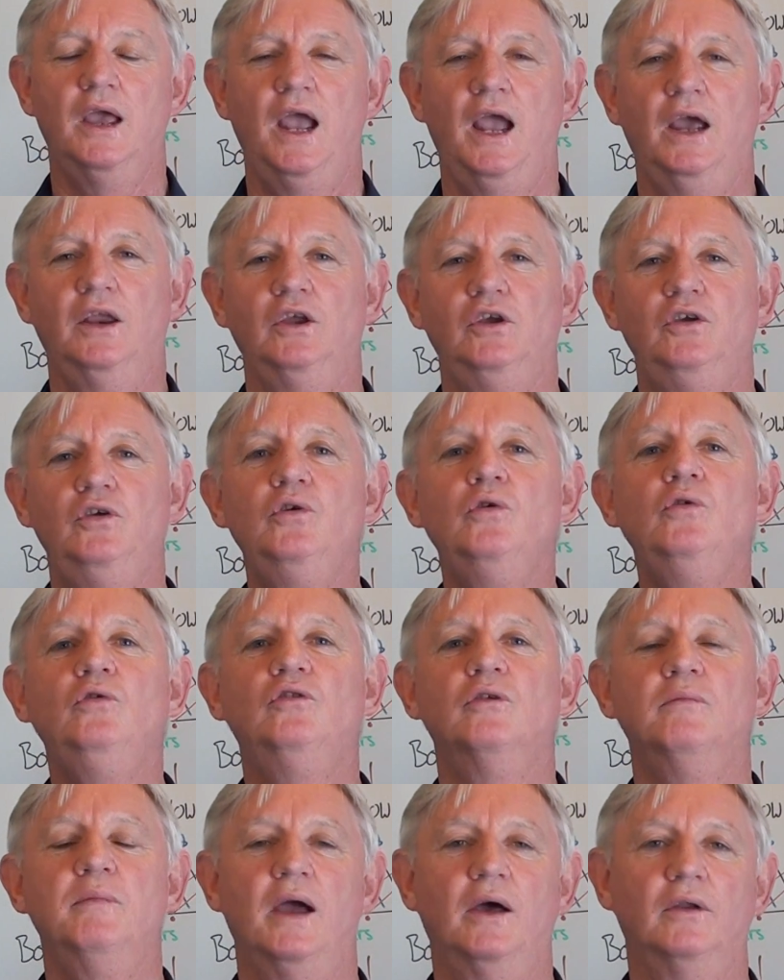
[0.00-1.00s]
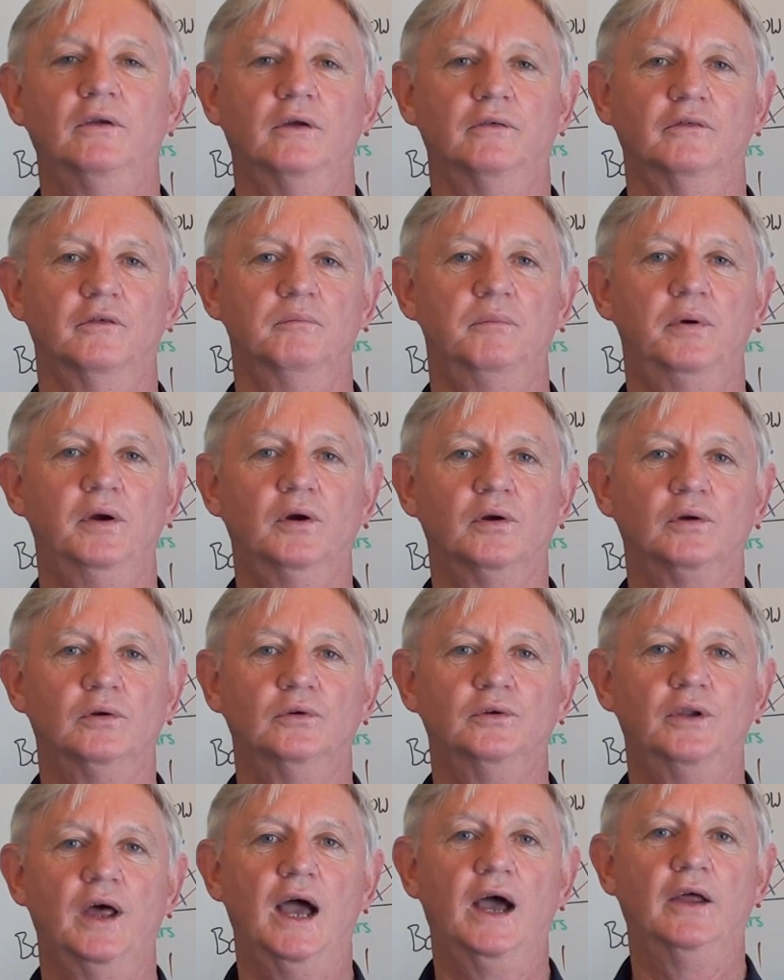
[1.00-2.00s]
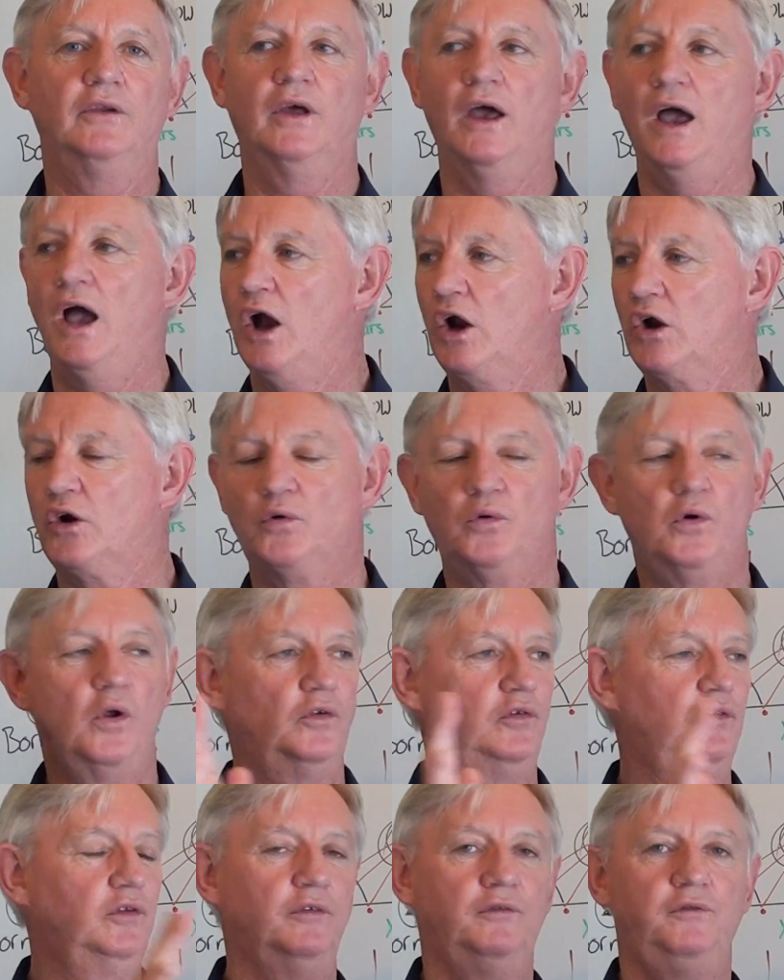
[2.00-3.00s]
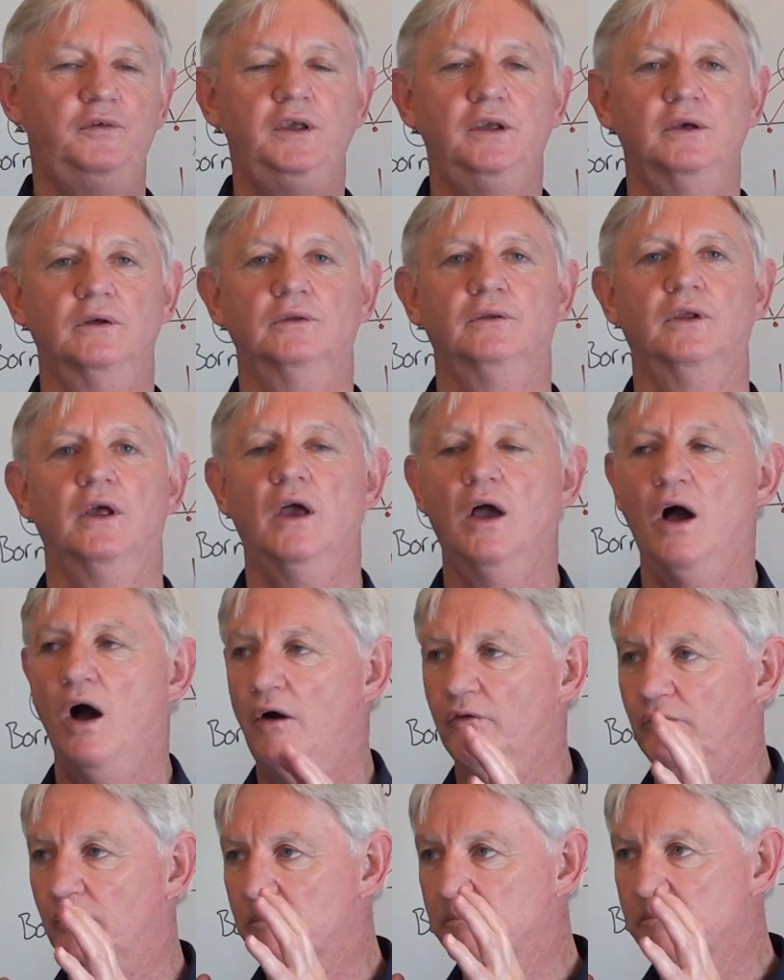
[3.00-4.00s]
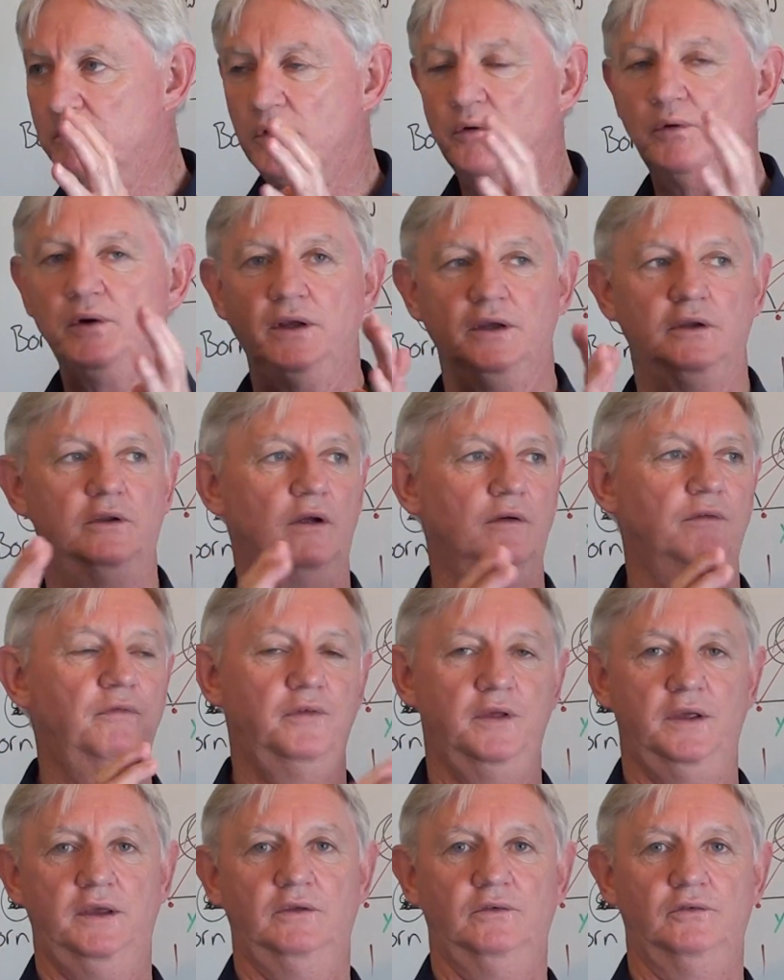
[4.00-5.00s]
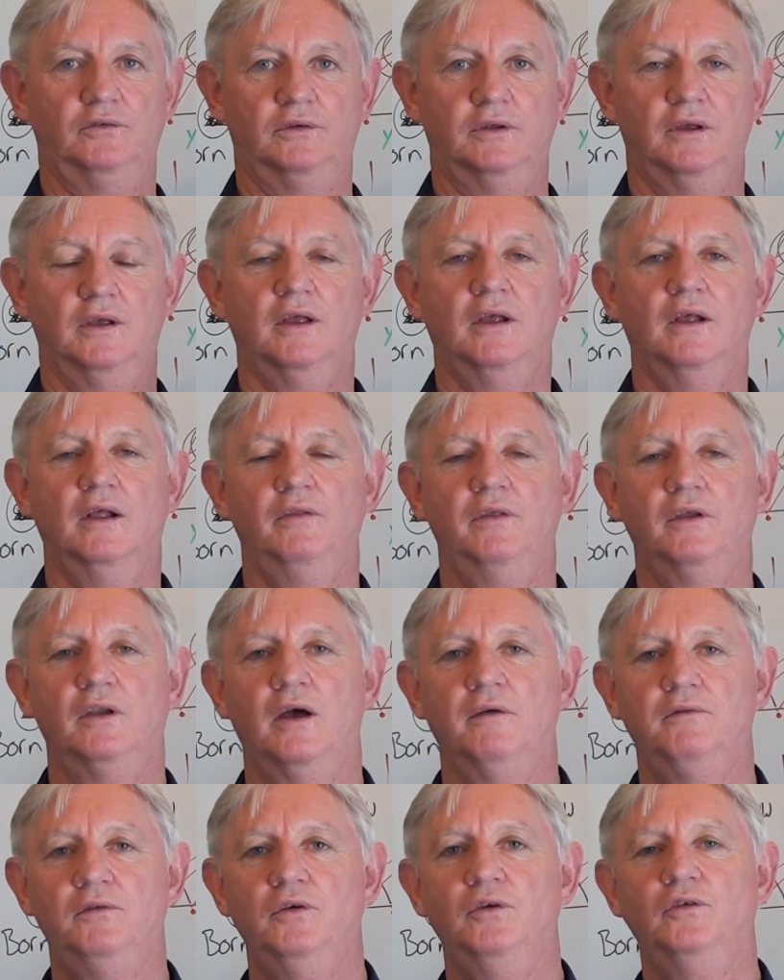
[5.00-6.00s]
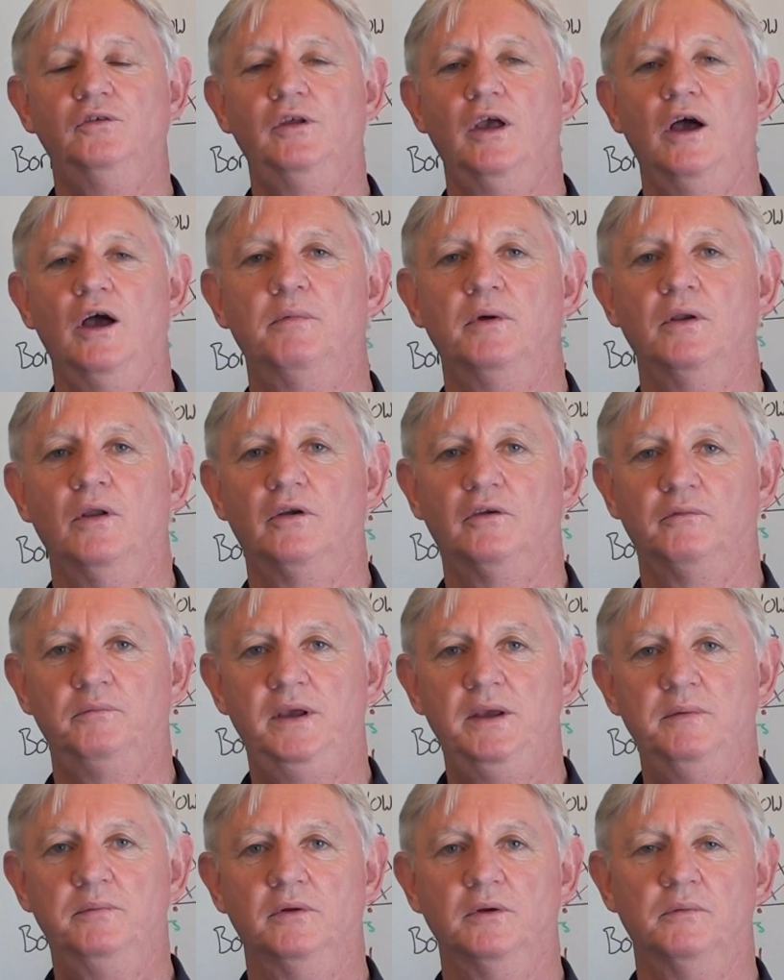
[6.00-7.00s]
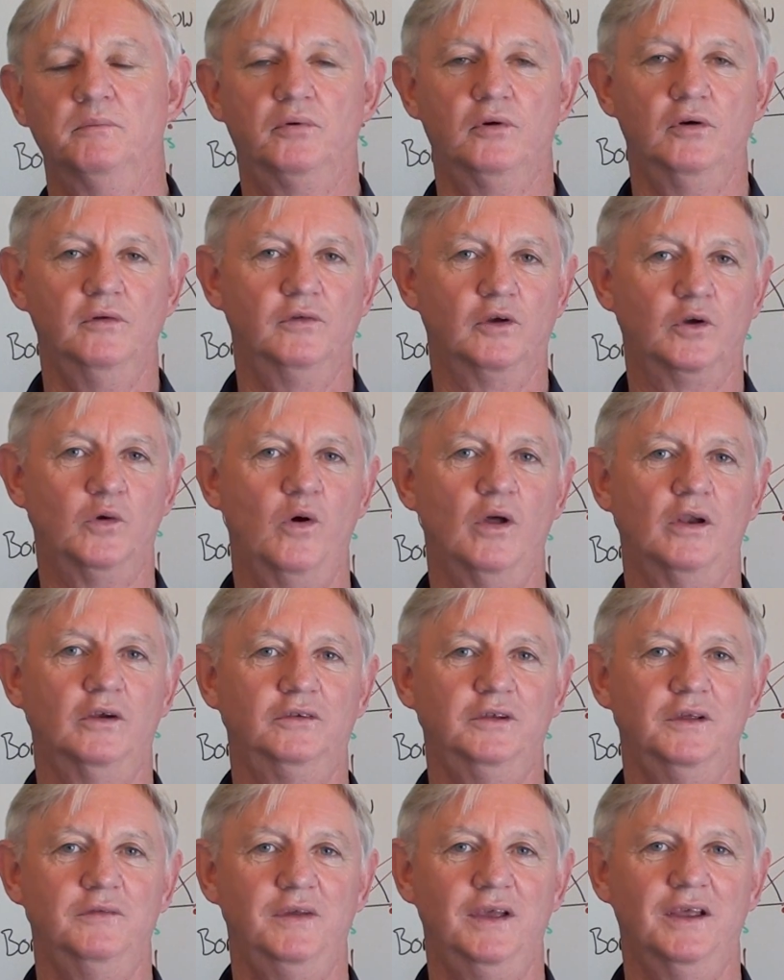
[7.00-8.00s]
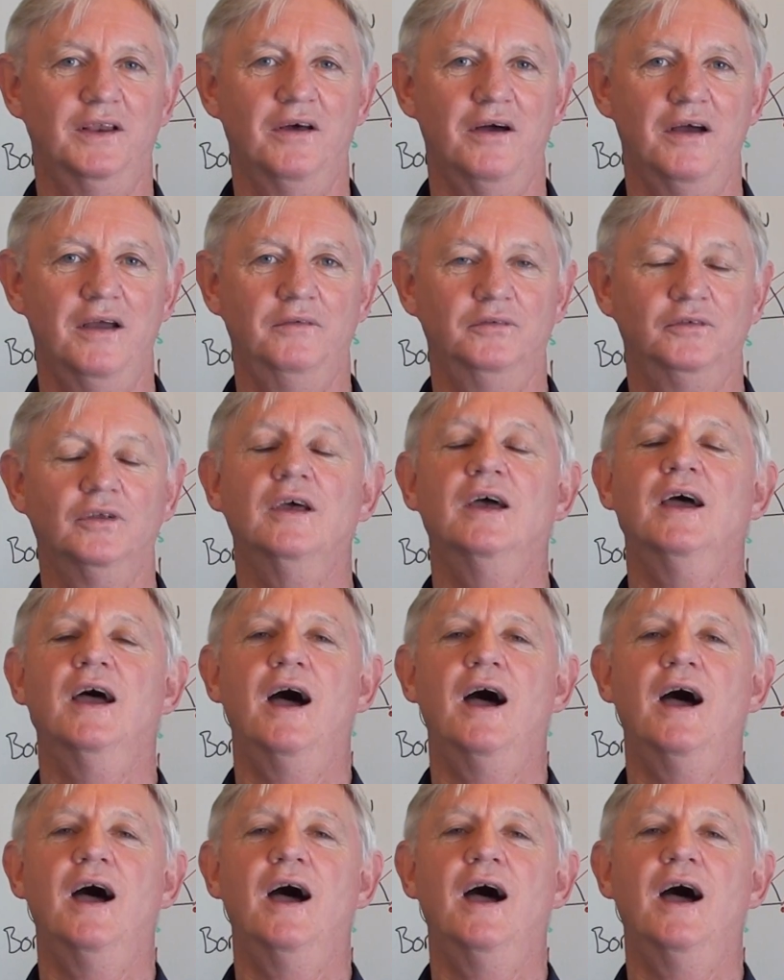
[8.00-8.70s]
and a huge amount of empirical data across the field of a myriad of things that I've used to a lot of people improve the quality of their lives.